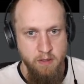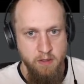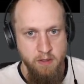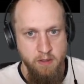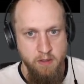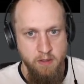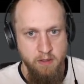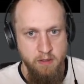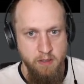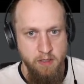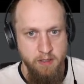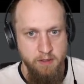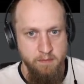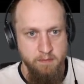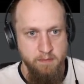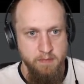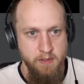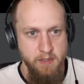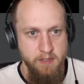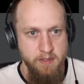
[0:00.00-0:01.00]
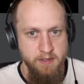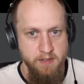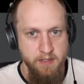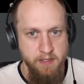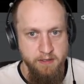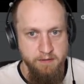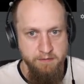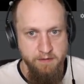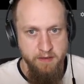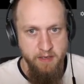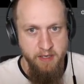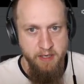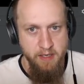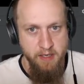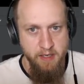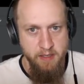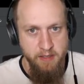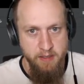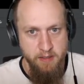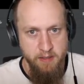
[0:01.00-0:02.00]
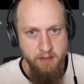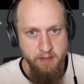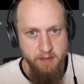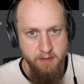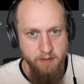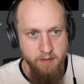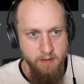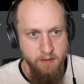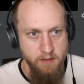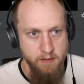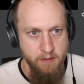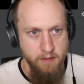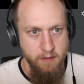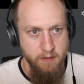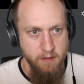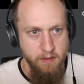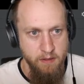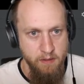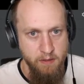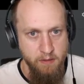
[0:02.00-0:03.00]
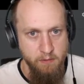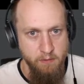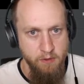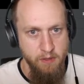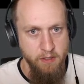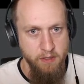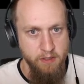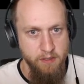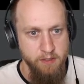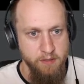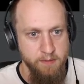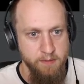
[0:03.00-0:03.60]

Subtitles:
All right, let's see if that worked.